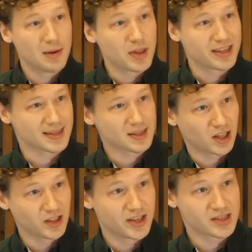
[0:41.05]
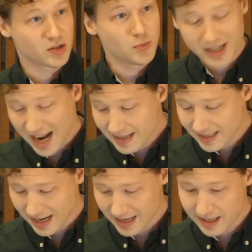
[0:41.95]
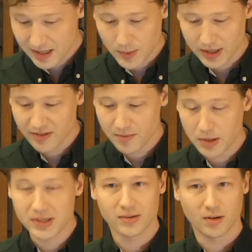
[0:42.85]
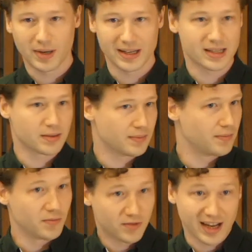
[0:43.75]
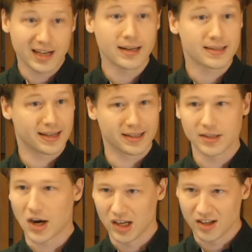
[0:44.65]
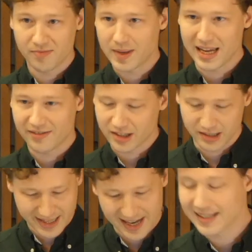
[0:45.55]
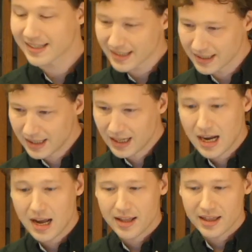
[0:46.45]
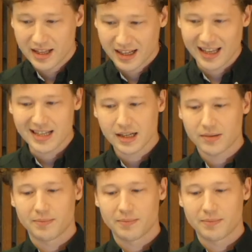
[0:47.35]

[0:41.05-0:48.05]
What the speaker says: This is called the Stroop task, and it is one of the most robust findings in all of behavioral science. The classic